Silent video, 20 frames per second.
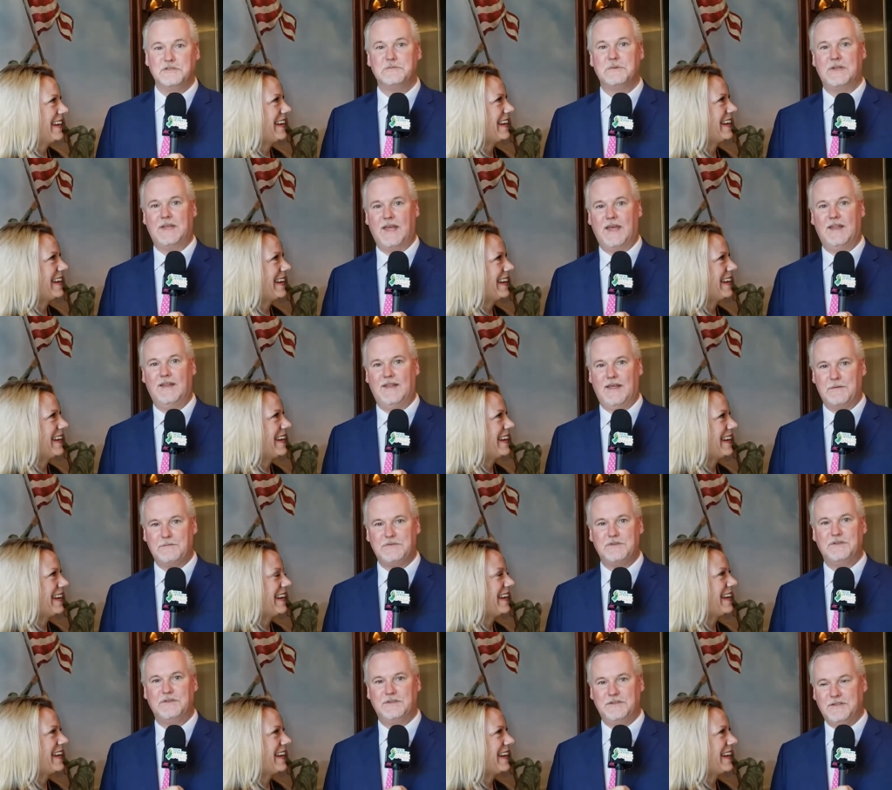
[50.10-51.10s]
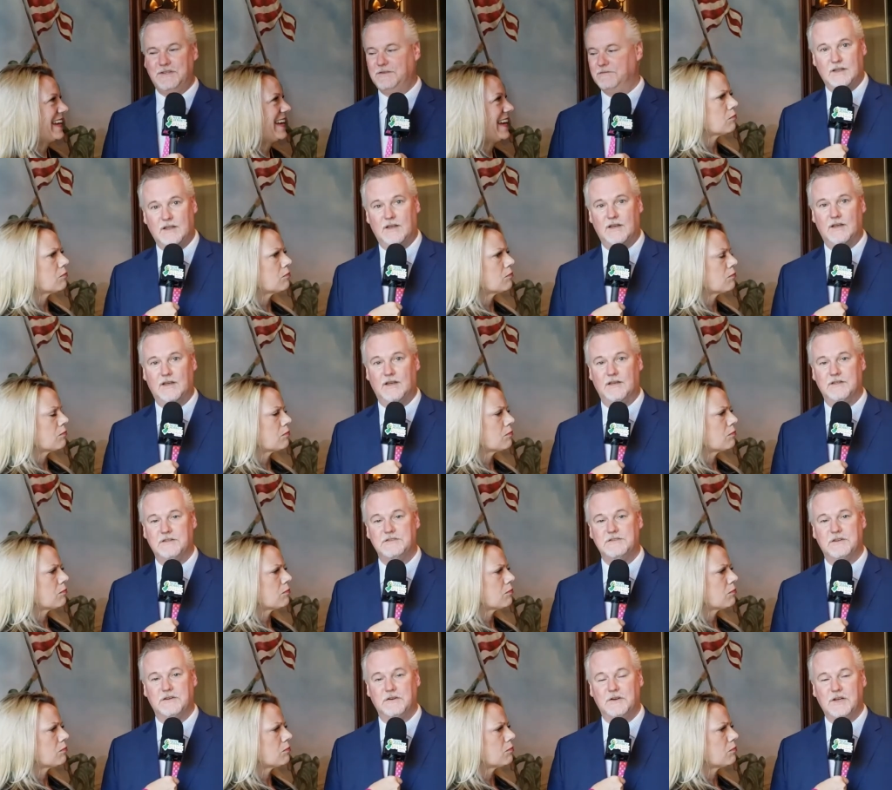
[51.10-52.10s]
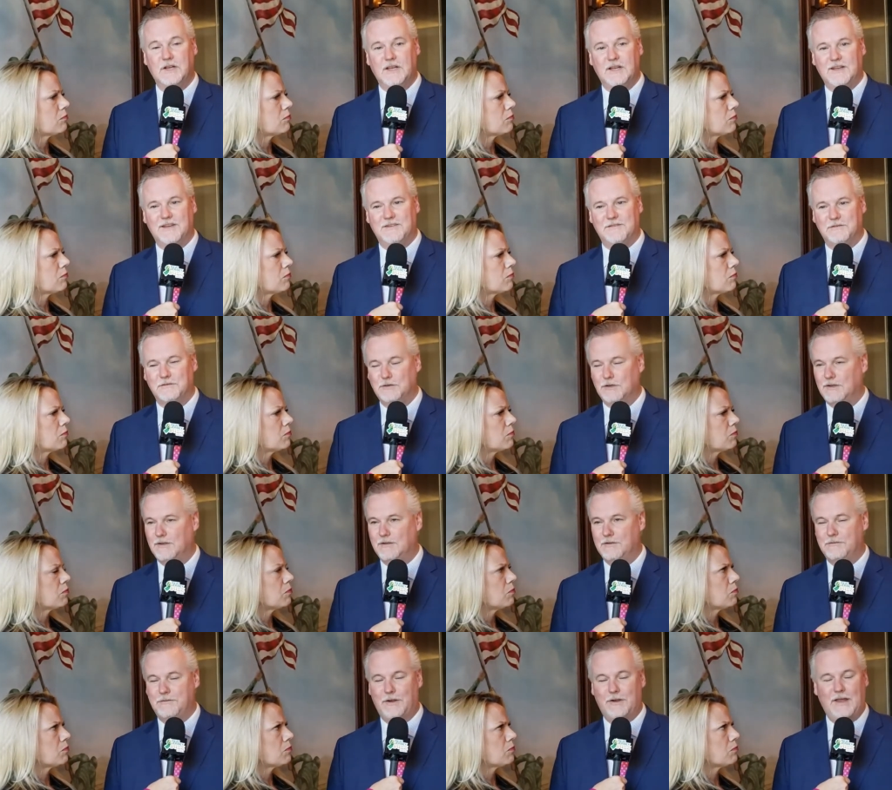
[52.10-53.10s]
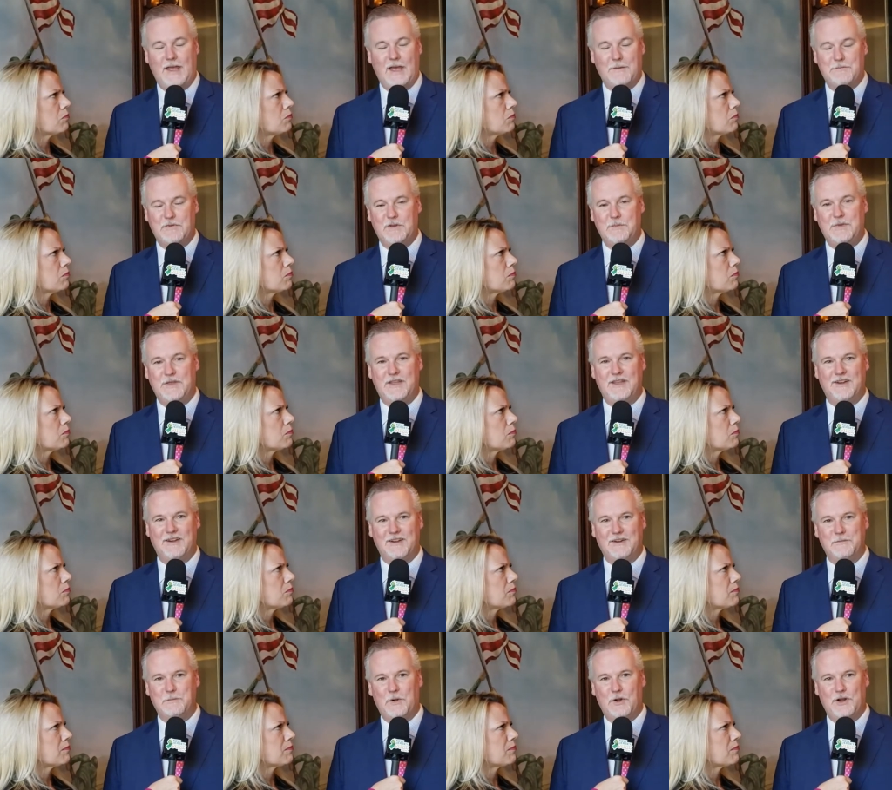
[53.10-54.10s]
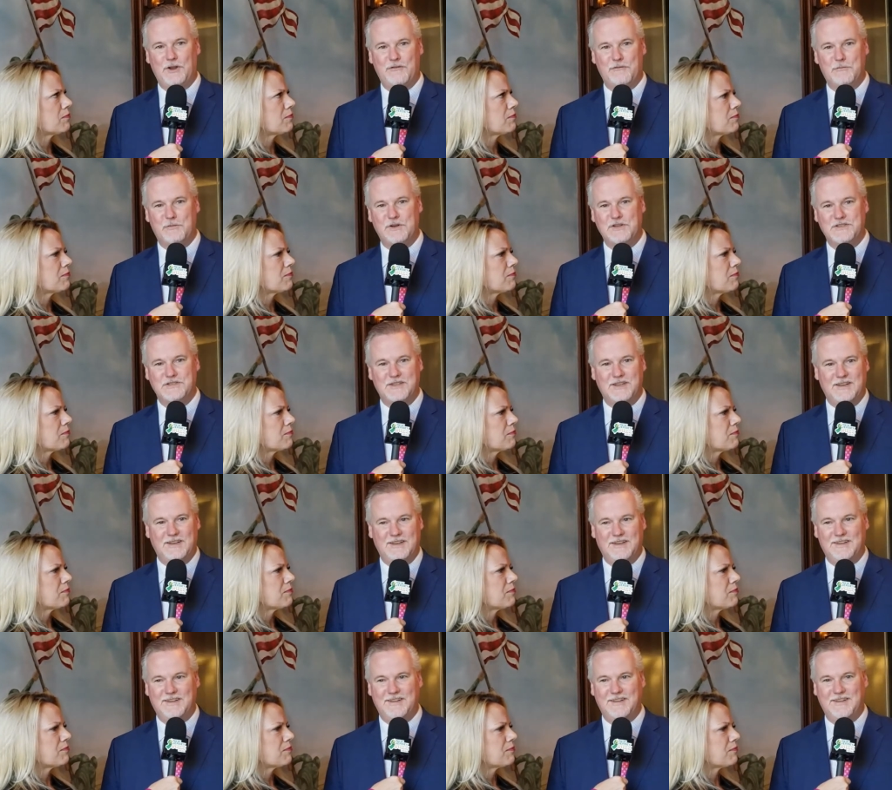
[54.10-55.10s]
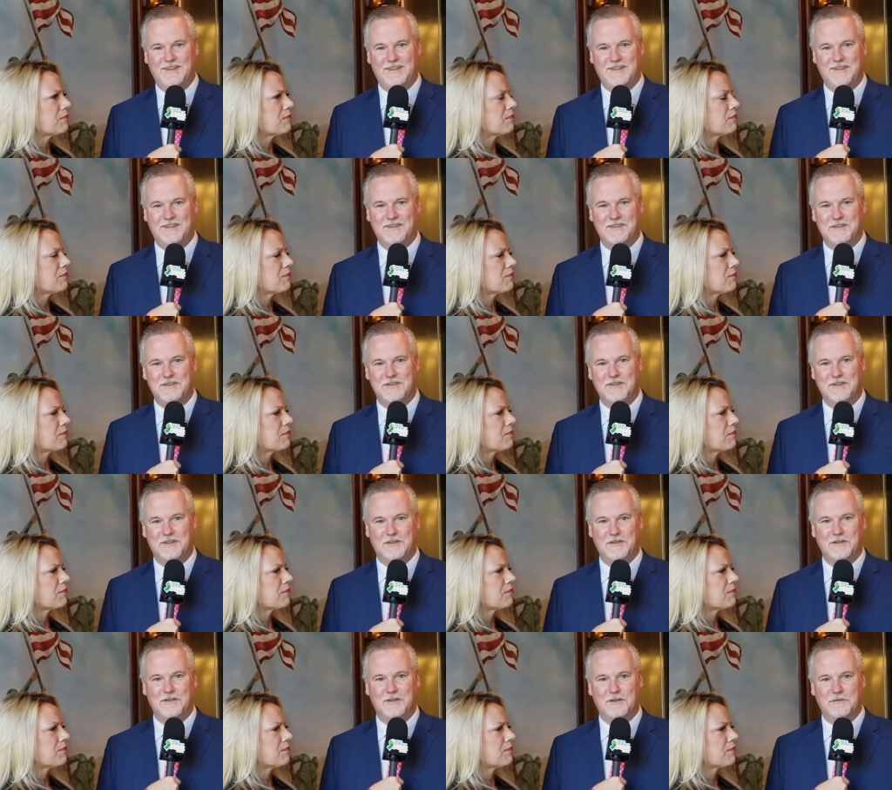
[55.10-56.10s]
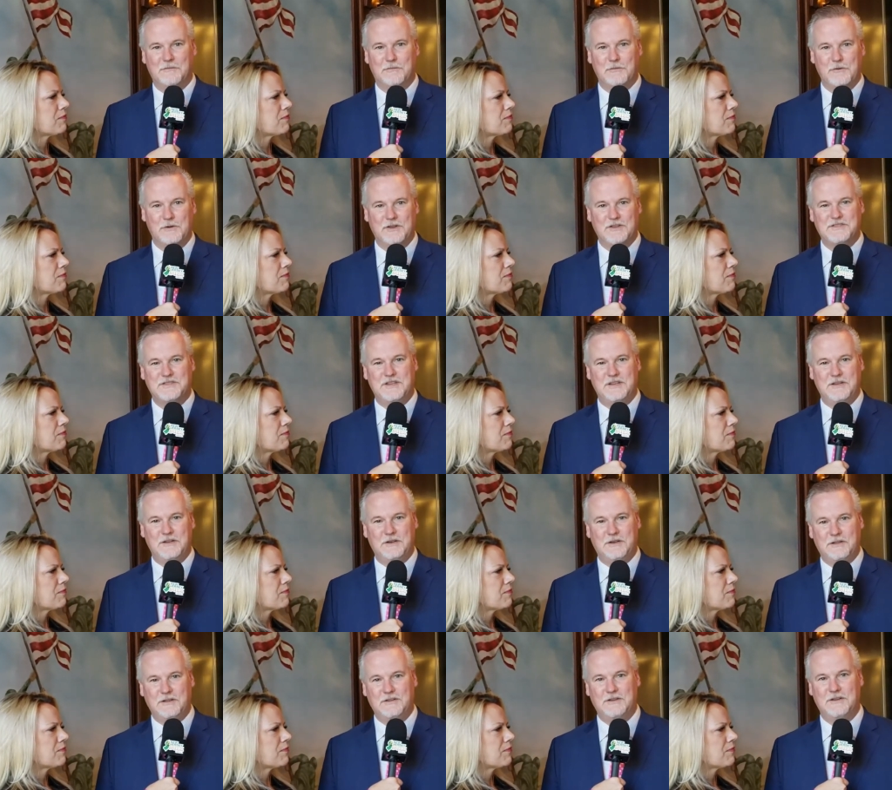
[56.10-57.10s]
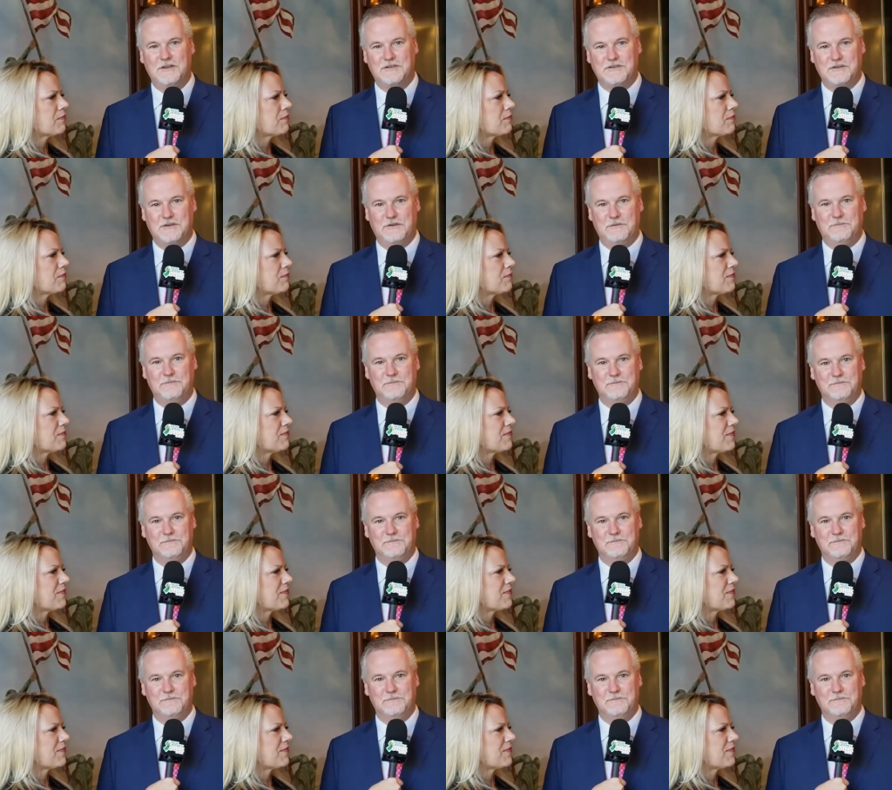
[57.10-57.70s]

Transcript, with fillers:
Speaker 1: as we can. Absolutely. Uh, so, real very happy to be here and part of Princeton, and uh, look, looking forward to seeing you all here soon.